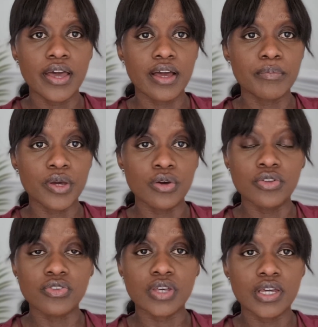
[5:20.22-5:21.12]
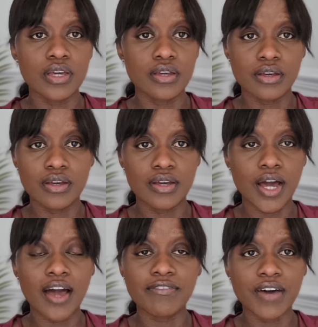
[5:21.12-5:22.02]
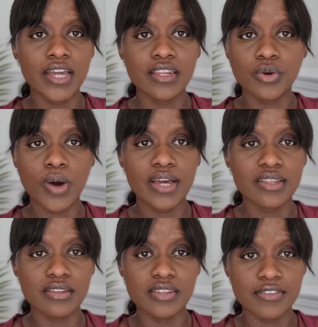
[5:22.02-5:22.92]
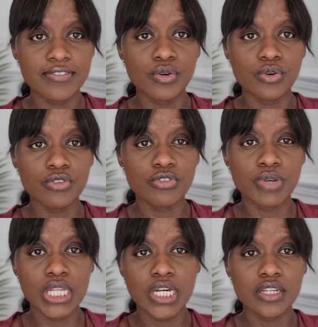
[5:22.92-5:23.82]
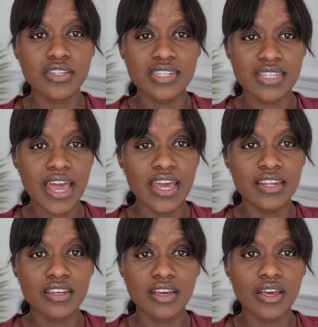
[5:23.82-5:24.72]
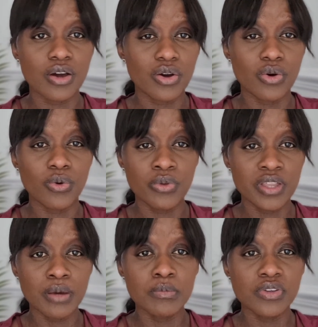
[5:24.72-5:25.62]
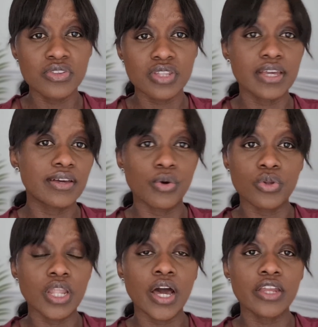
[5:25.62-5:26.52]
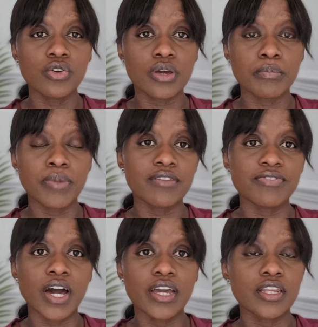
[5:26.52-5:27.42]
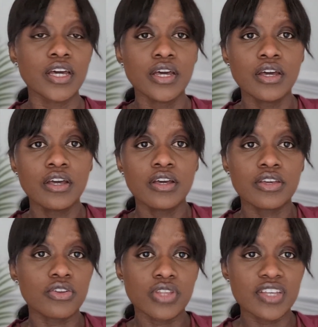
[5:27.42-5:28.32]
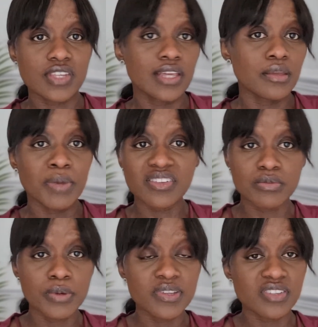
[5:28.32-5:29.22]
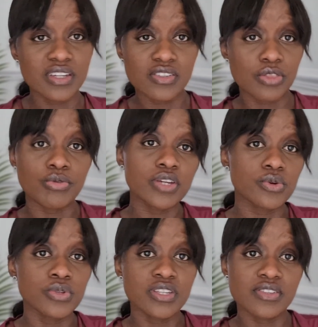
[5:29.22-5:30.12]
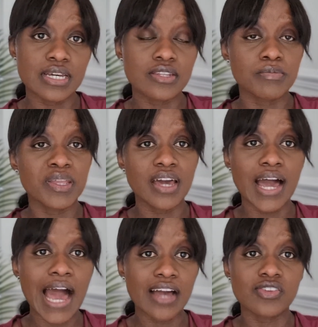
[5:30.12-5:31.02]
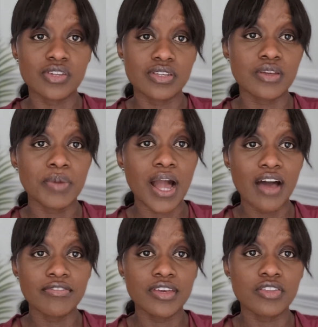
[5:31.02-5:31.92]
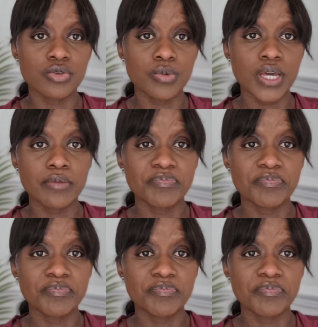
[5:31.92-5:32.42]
because I find it quite difficult to really understand all the numbers. Like online you might find, you know, they say the maximum is this, the threshold is this, but there are actually some caveat to it.